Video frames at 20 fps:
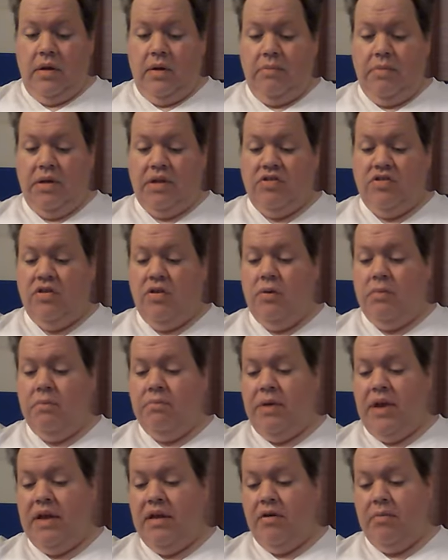But soon
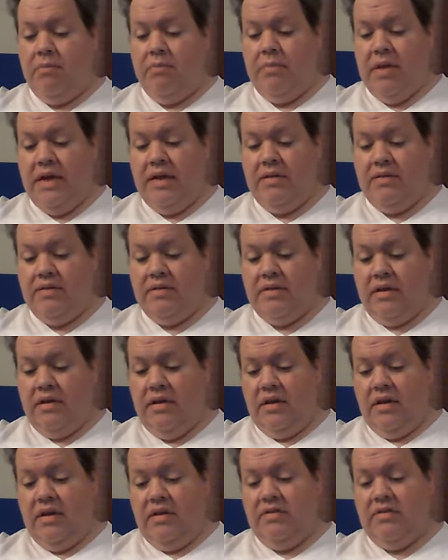Peter meets
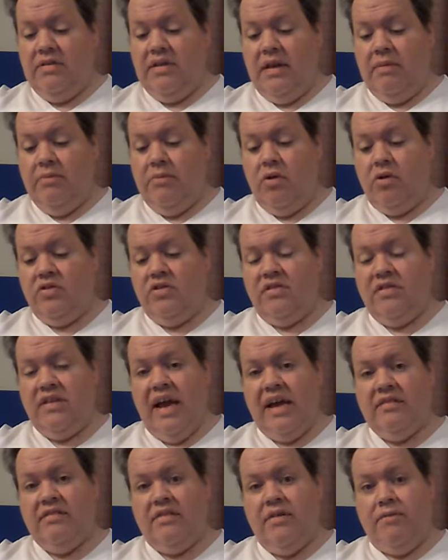Seymour
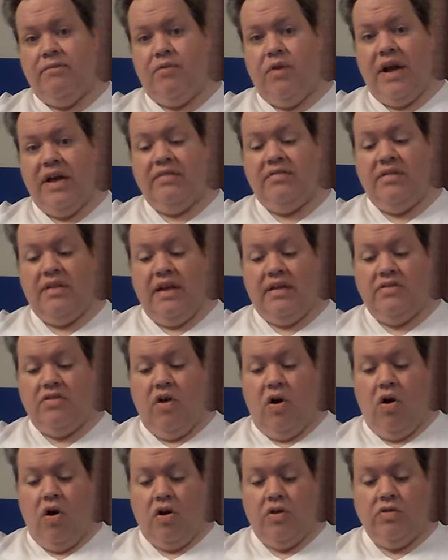Sassafrass, that's
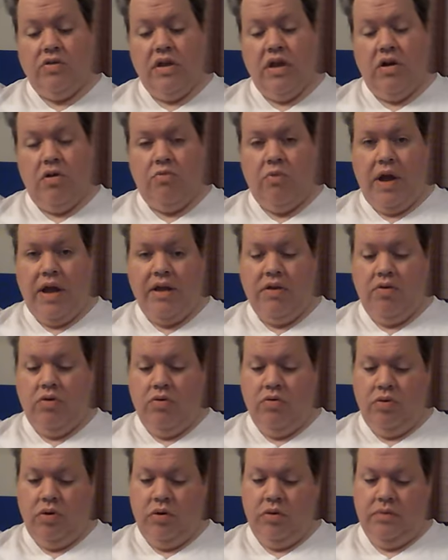our
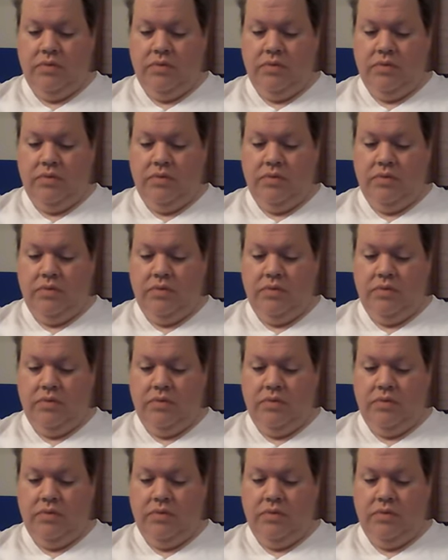narrator,